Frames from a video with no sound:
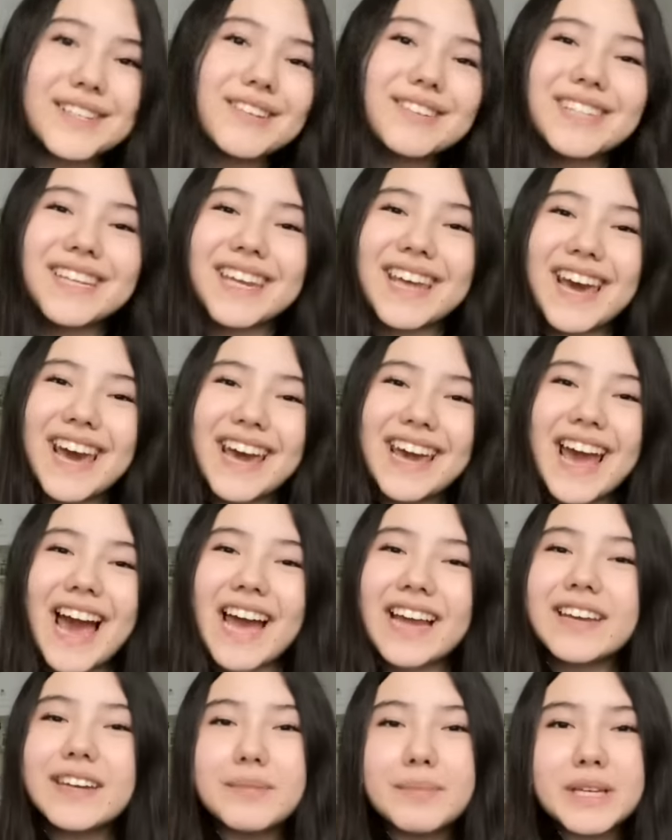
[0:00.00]
today, I'm
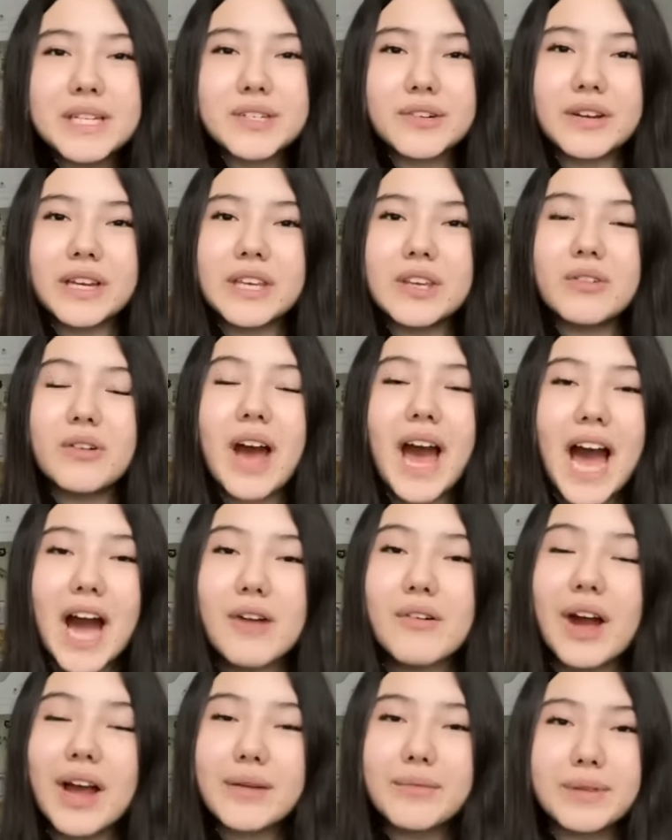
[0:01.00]
gonna be showing you how
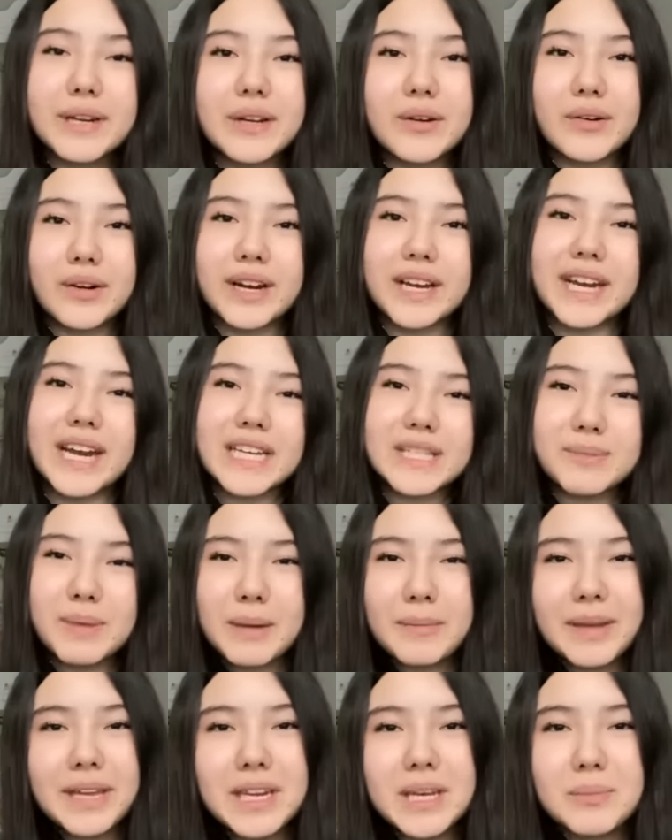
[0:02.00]
I reorganize my
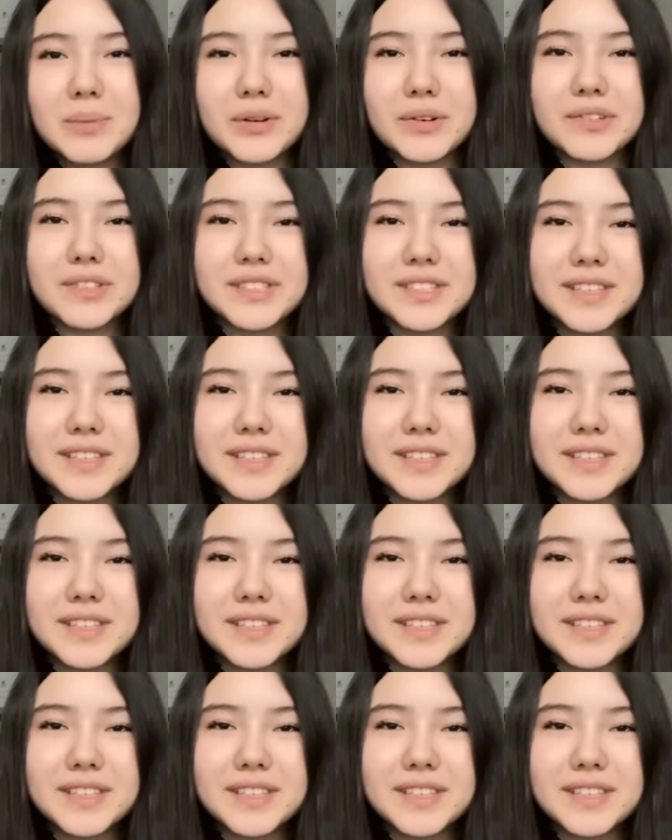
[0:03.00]
Beanie Boos.